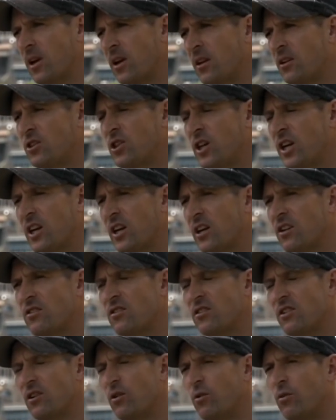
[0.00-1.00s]
And she can
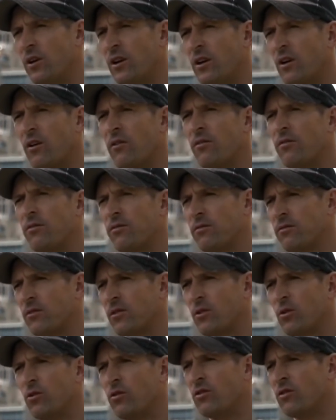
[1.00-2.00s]
still reel off
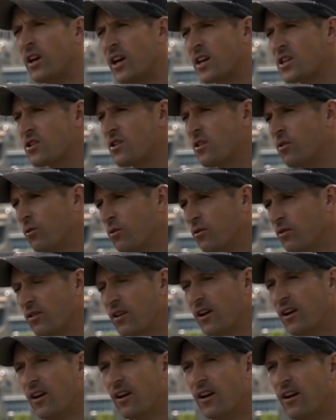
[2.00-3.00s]
good
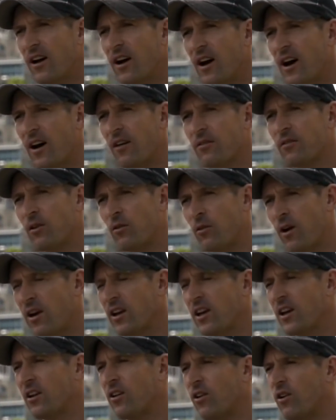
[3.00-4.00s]
sectionals after
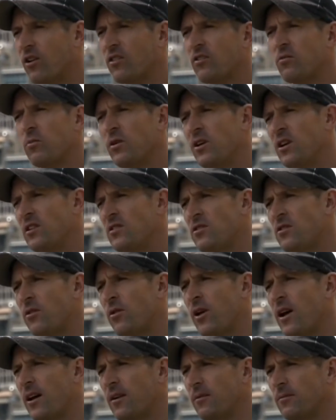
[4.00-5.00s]
running at high speeds
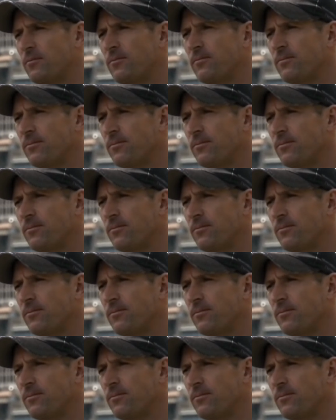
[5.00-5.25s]
throughout.